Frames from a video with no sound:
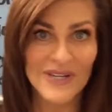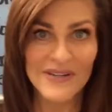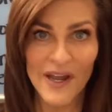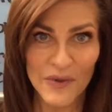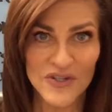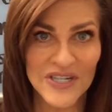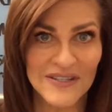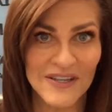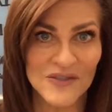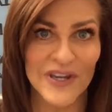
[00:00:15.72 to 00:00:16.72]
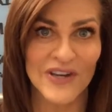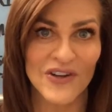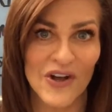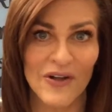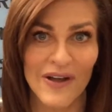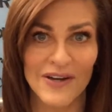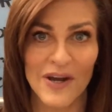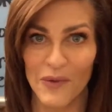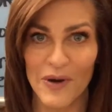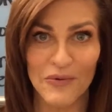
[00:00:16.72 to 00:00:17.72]
time with Jesus, we can call it
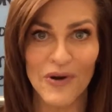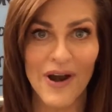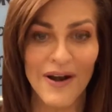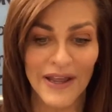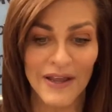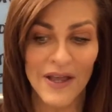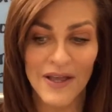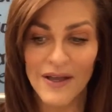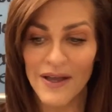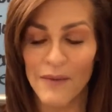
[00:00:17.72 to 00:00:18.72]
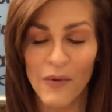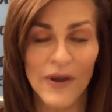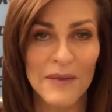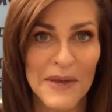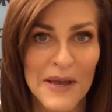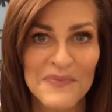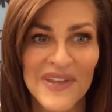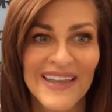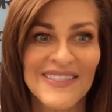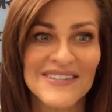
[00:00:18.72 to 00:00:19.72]
number one priority, appointment.
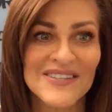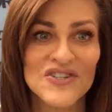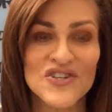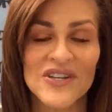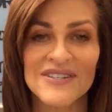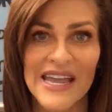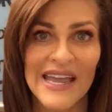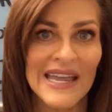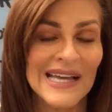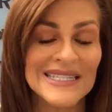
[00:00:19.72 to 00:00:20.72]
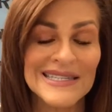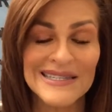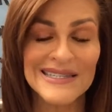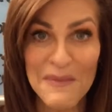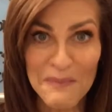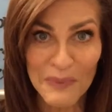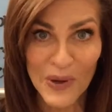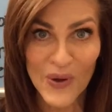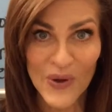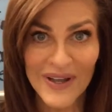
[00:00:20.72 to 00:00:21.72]
This is just a
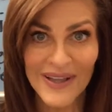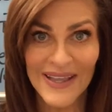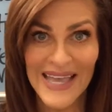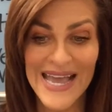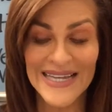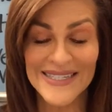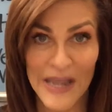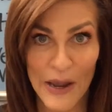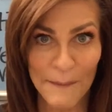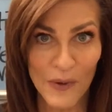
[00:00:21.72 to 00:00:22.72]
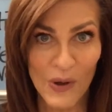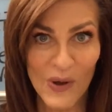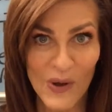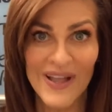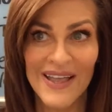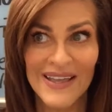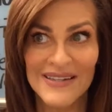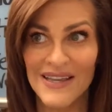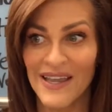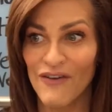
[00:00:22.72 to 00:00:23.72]
simple example
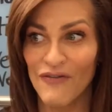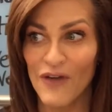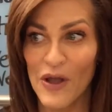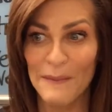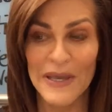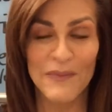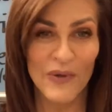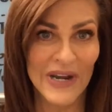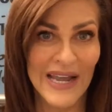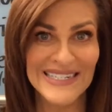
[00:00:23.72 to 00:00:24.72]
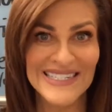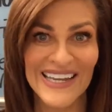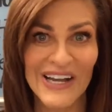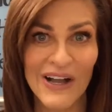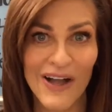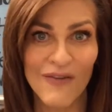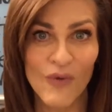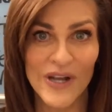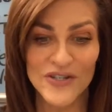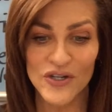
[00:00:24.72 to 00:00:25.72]
to give um, people an idea
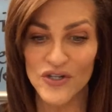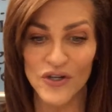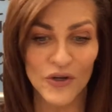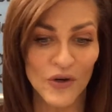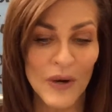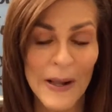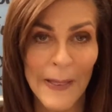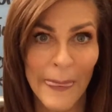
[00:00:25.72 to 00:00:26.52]
of what to do